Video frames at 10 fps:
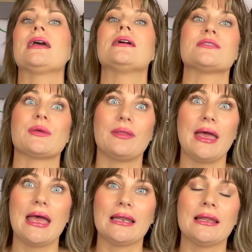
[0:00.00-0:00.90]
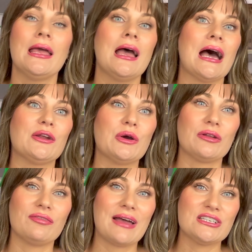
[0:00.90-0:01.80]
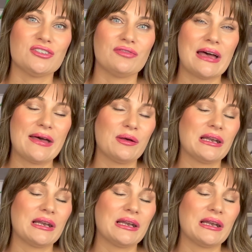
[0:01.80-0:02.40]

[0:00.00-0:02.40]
So then I'd go to Fashionphile